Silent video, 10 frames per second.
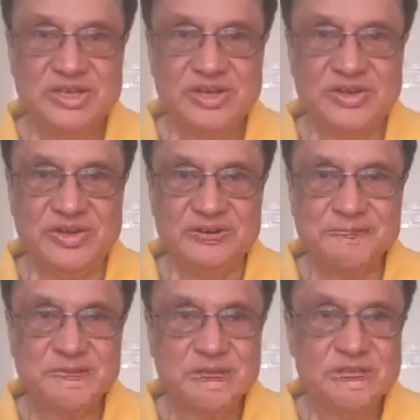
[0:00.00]
Right.
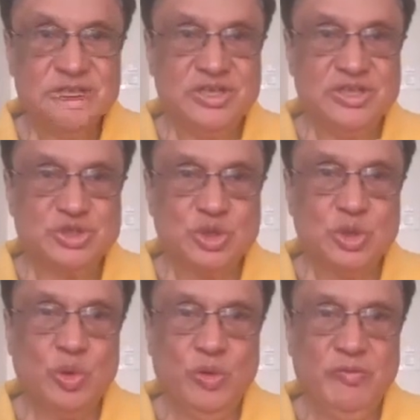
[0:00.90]

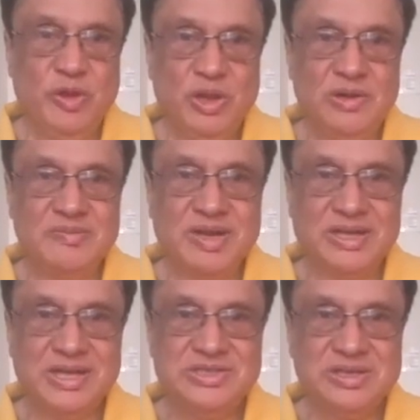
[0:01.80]
So overall,
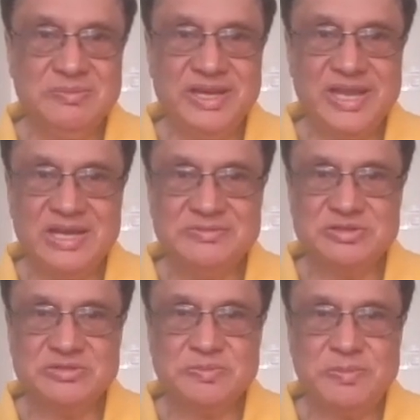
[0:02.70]
attention
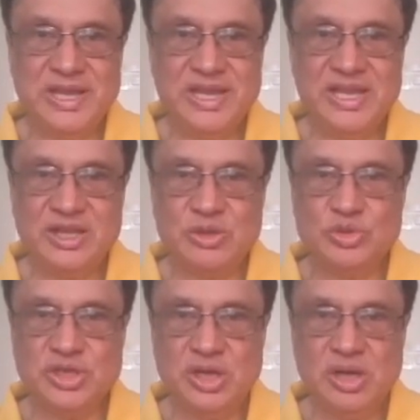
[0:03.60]
mechanisms play a
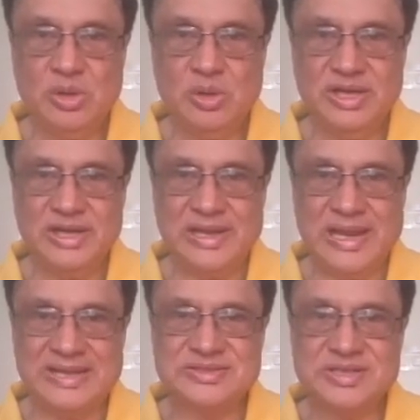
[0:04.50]
crucial role in
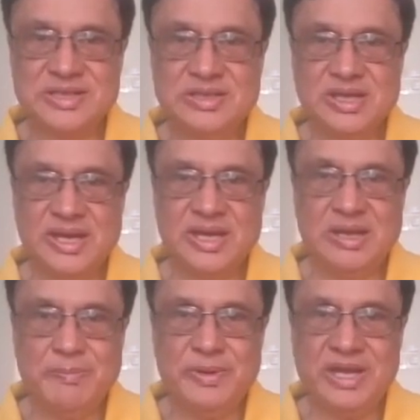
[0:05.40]
enhancing the
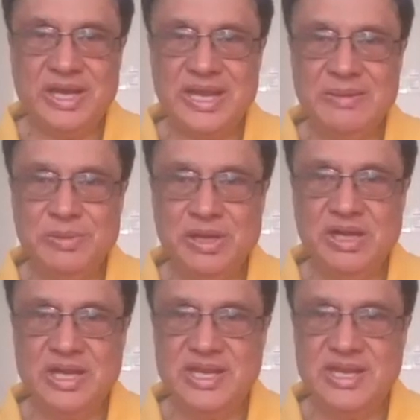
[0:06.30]

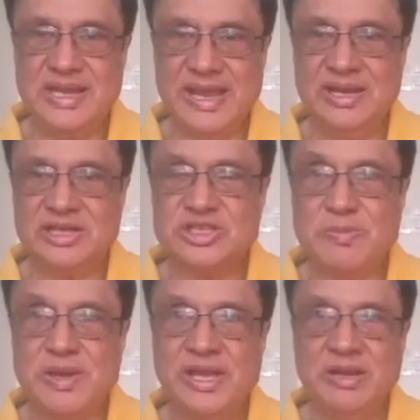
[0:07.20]
interpretability and
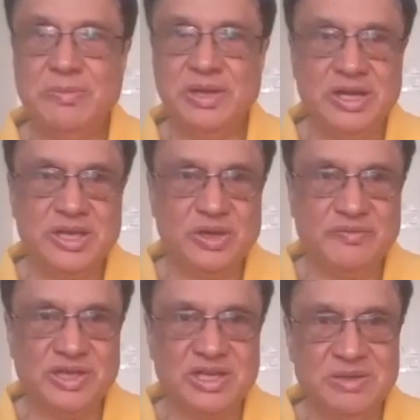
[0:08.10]
explainability of
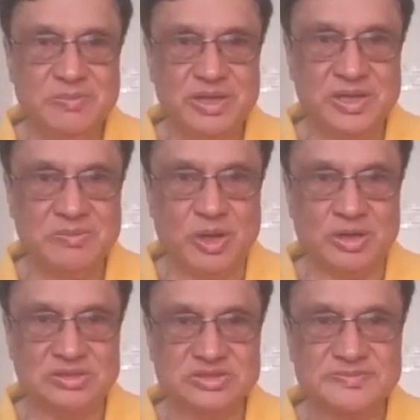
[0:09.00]
the deep learning
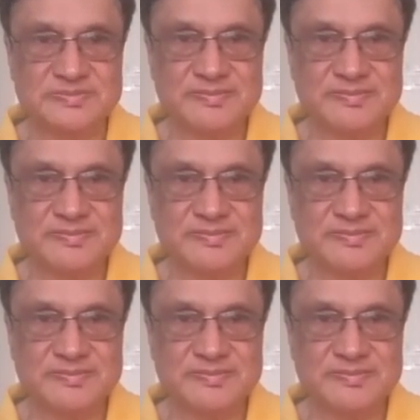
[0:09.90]
models